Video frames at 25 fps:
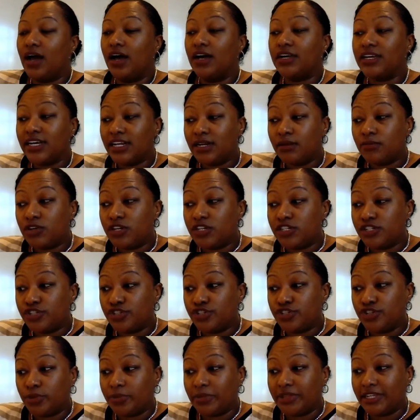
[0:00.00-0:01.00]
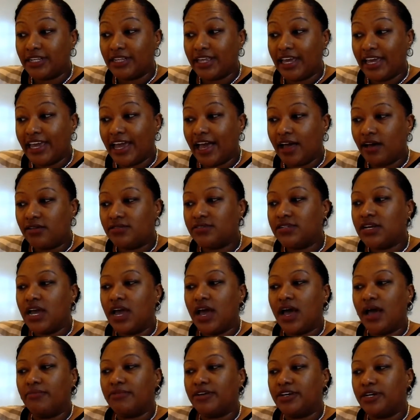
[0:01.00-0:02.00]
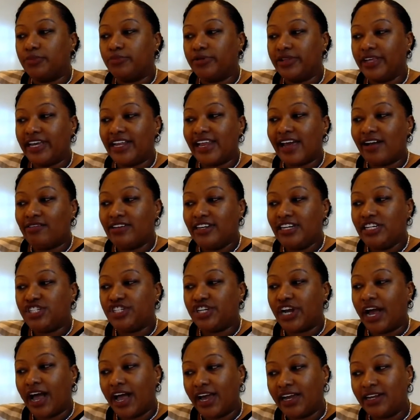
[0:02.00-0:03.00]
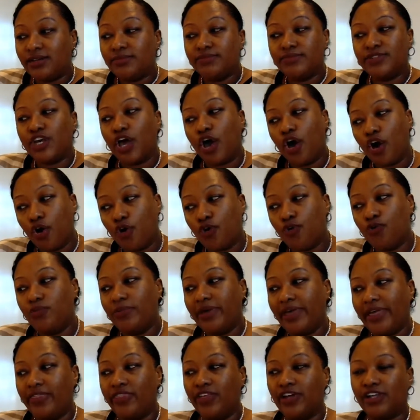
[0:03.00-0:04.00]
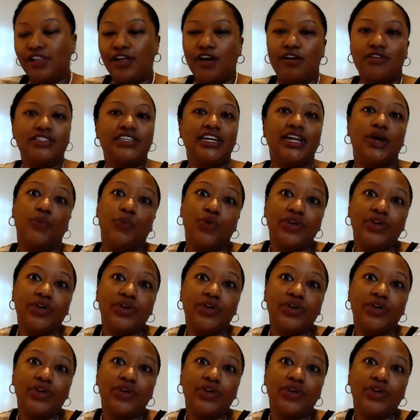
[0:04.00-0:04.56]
Again, I'm going to determine the layout. I'm going to plan out each item's home in the closet,